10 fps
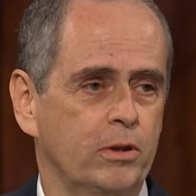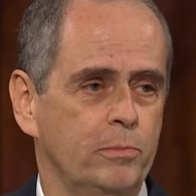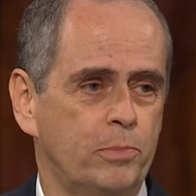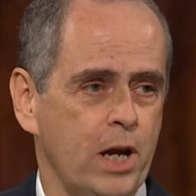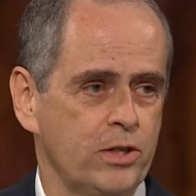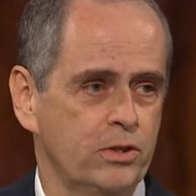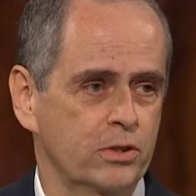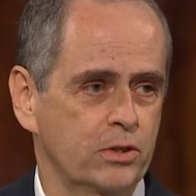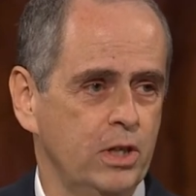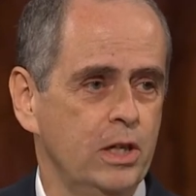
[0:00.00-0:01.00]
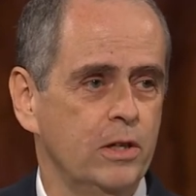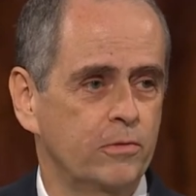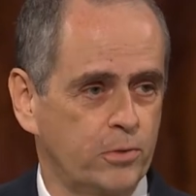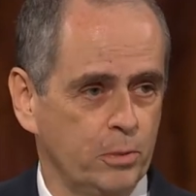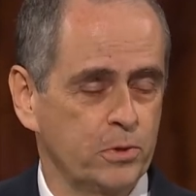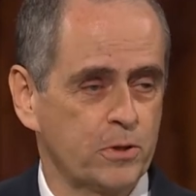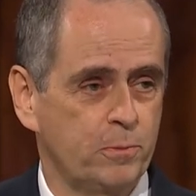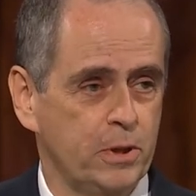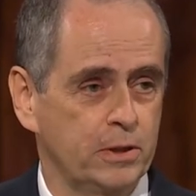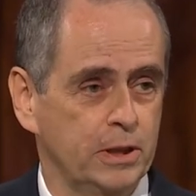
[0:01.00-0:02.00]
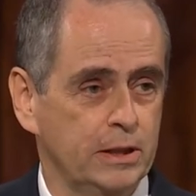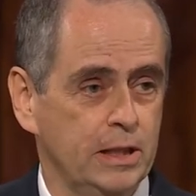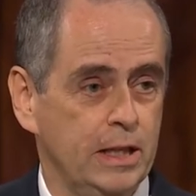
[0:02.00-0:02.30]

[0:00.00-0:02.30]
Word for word: impressions from the Spirit